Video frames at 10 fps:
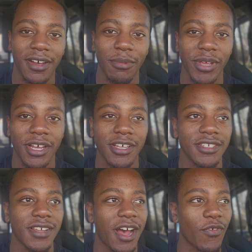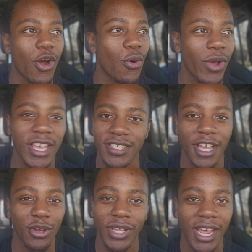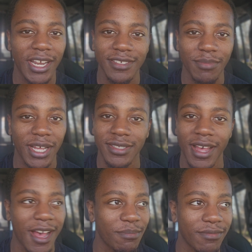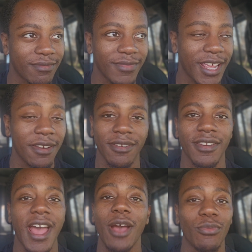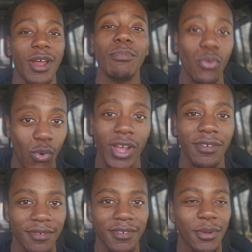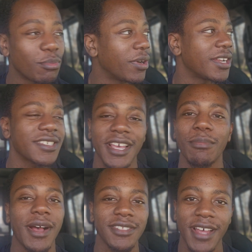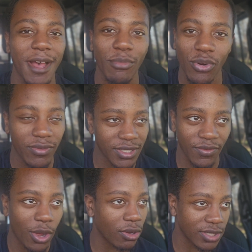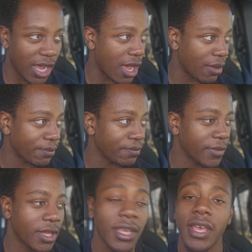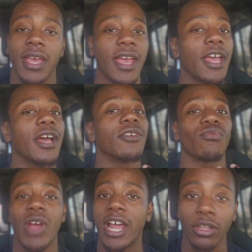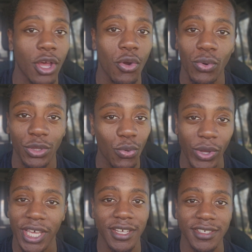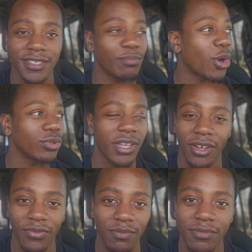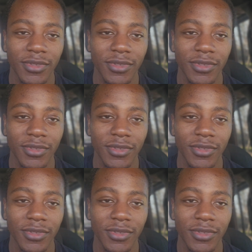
because I've always held that as my top, not number 1, but it's in my top movies of all time, right along with The Wiz, both of them.